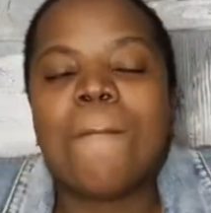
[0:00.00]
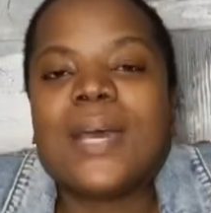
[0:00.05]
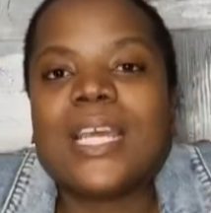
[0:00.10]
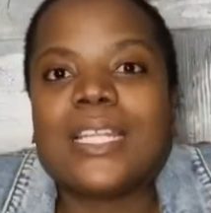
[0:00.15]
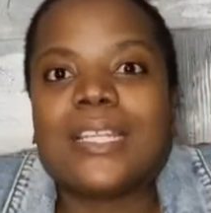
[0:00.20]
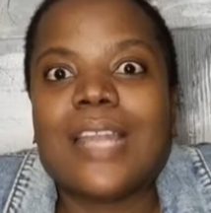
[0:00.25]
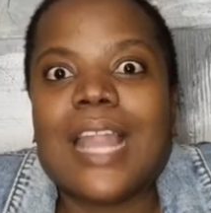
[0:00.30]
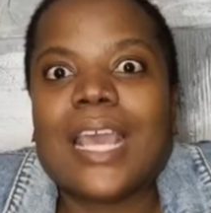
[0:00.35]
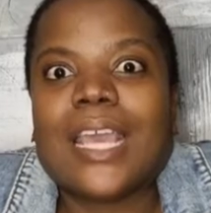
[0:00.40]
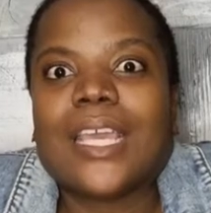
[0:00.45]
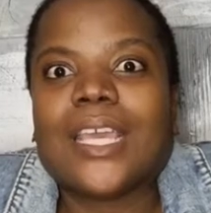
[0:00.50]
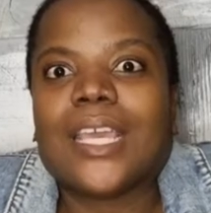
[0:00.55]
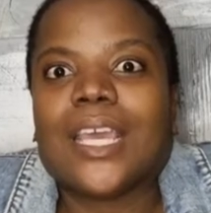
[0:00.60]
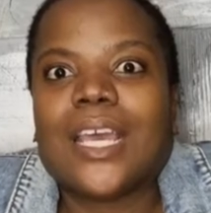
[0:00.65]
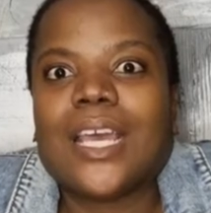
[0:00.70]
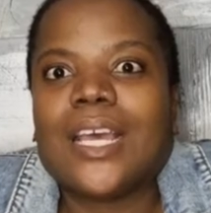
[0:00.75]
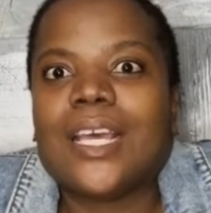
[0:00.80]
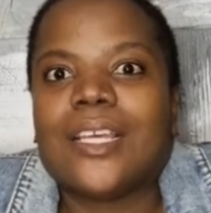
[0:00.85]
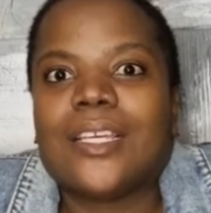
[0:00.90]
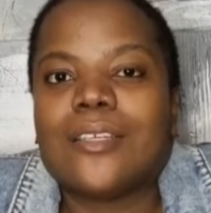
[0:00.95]
But like,
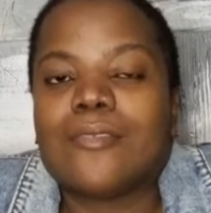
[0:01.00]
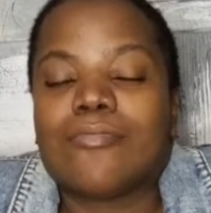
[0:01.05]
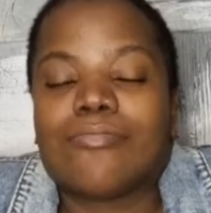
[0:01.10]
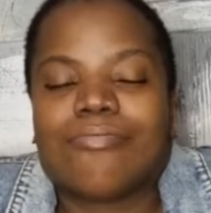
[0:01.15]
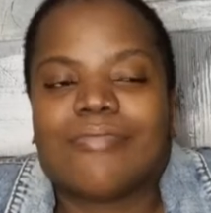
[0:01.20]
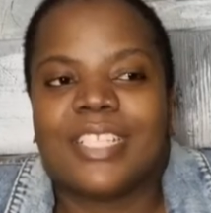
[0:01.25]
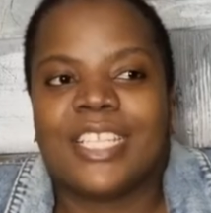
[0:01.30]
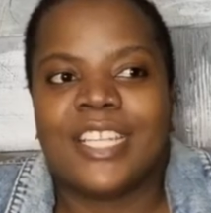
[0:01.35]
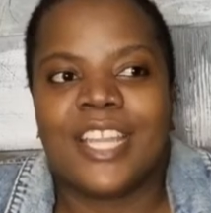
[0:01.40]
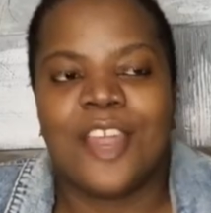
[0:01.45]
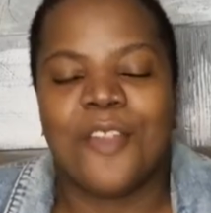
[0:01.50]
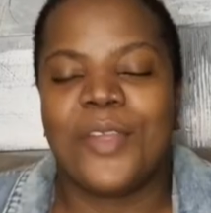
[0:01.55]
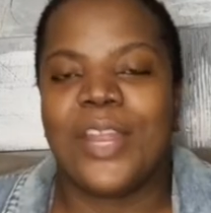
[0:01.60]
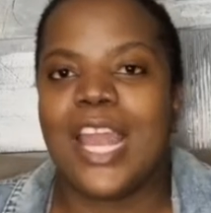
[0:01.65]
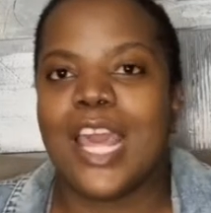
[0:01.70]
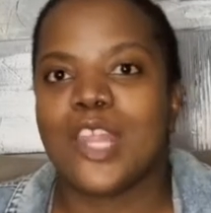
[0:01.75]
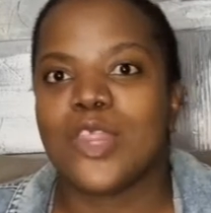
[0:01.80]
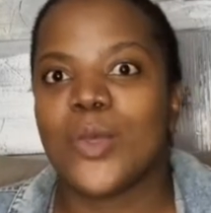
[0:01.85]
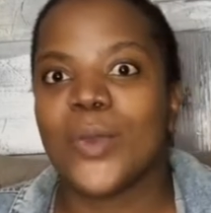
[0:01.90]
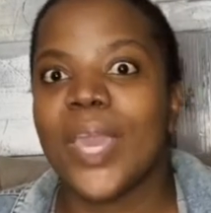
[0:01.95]
and then I
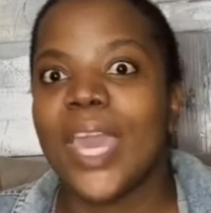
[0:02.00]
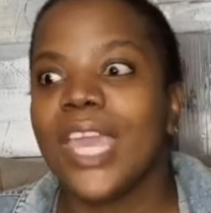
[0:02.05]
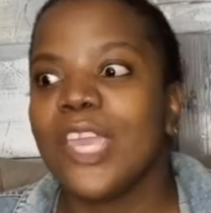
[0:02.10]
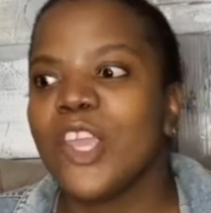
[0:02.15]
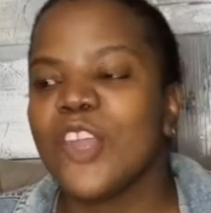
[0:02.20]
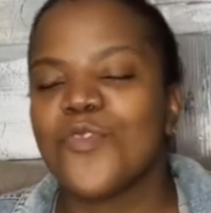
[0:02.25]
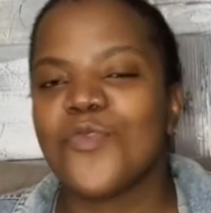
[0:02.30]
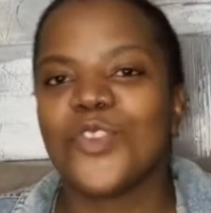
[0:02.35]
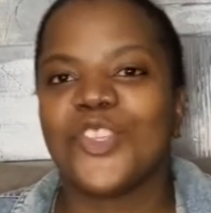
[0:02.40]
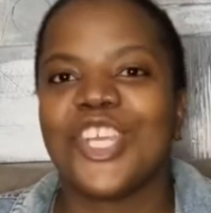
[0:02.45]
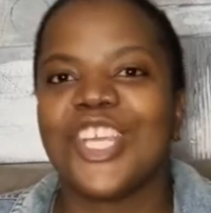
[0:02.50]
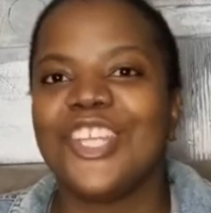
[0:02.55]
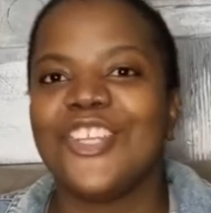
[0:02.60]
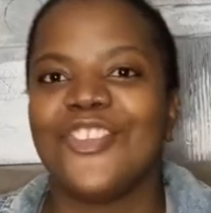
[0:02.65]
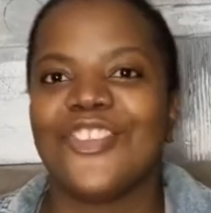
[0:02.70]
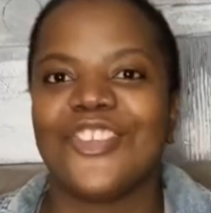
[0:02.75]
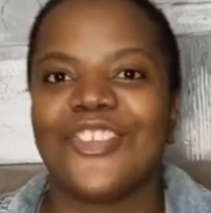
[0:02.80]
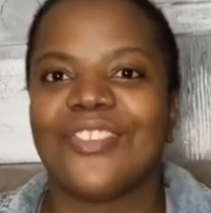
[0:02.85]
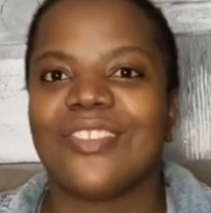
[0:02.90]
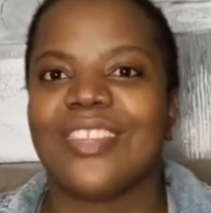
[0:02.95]
realized, okay, you have to
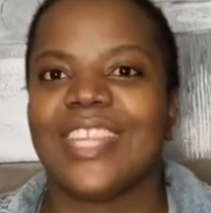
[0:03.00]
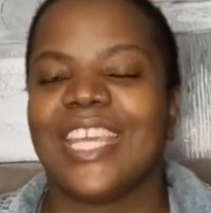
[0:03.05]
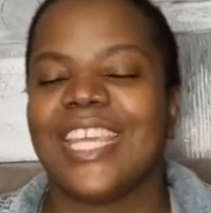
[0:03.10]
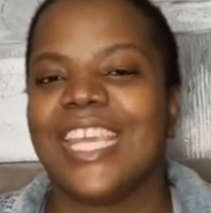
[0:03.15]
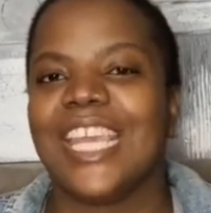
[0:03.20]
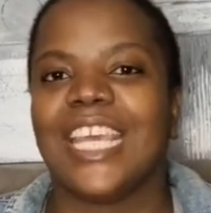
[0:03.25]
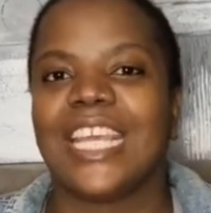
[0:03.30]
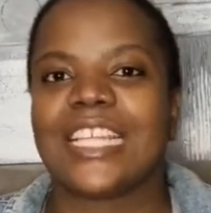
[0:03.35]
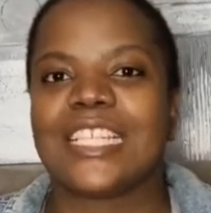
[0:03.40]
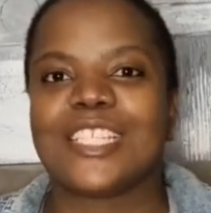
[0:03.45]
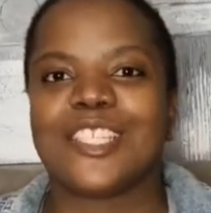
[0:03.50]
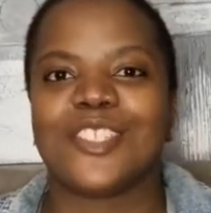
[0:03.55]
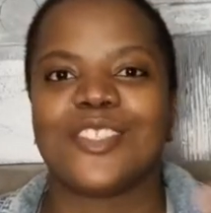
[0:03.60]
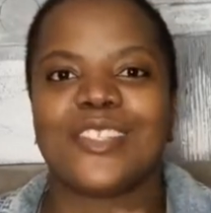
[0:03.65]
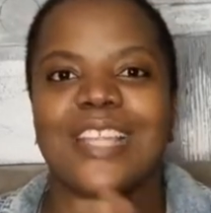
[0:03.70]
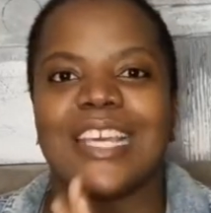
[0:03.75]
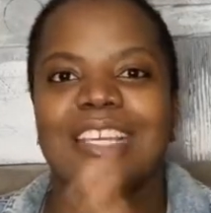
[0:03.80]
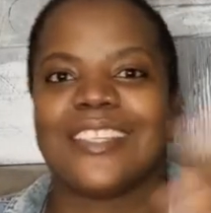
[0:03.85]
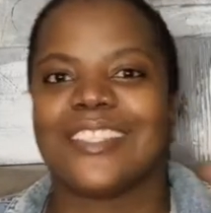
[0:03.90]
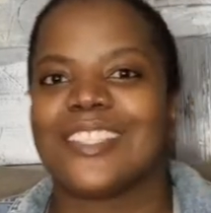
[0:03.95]
change the gears.
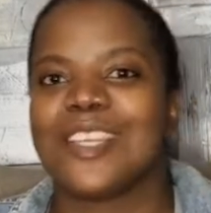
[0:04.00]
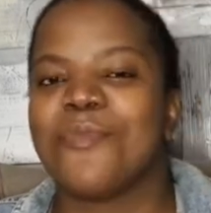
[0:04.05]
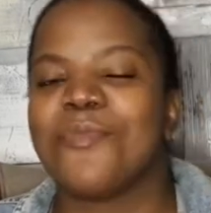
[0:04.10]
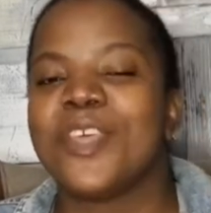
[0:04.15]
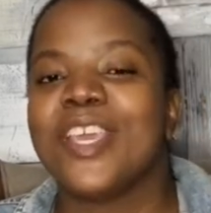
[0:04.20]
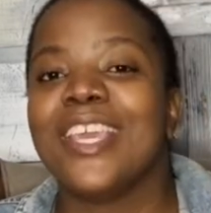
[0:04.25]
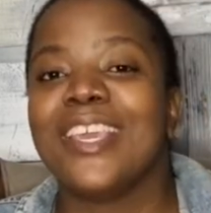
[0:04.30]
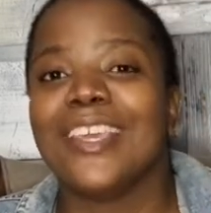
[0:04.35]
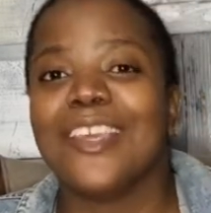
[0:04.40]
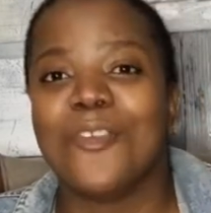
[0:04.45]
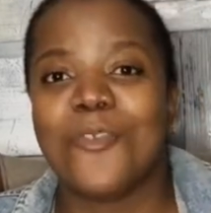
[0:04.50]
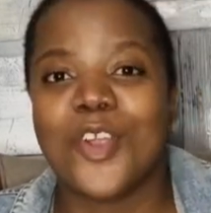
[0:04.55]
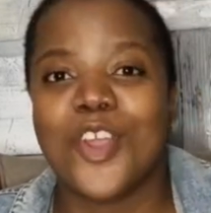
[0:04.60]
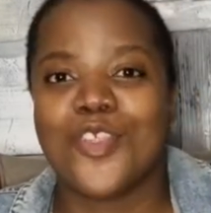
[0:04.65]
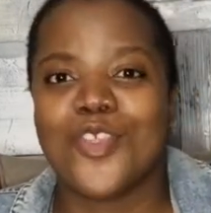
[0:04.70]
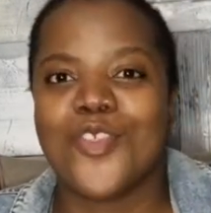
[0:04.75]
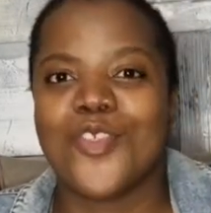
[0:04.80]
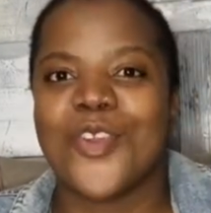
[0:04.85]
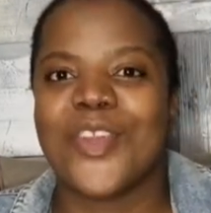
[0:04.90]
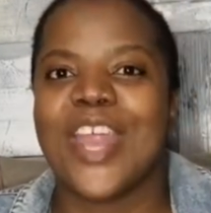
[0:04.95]
It's like something
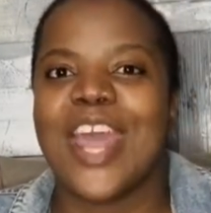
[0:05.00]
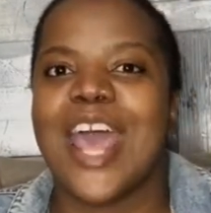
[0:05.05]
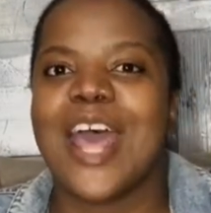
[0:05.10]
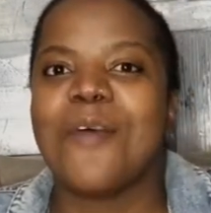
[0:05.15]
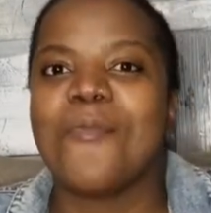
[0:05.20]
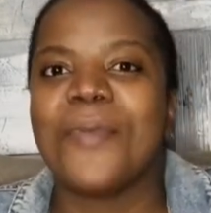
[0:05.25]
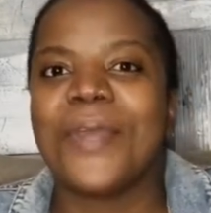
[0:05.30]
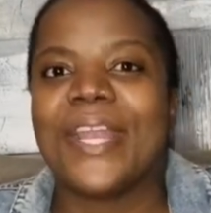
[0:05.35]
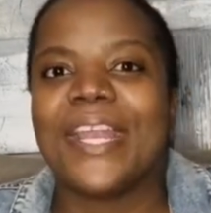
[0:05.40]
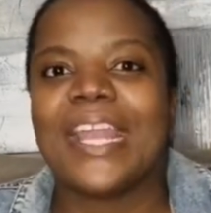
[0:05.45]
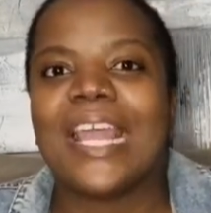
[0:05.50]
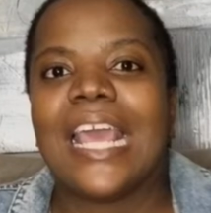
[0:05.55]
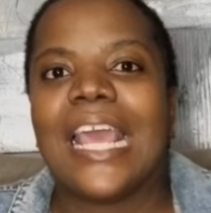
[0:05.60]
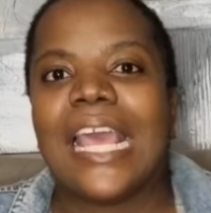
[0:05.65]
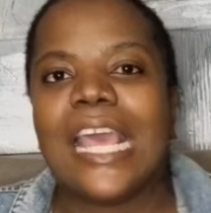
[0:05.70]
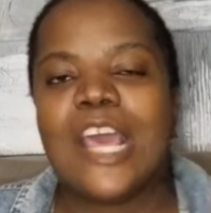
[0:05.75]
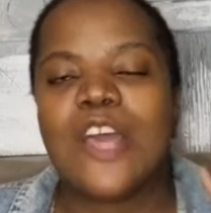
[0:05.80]
worse is gonna happen.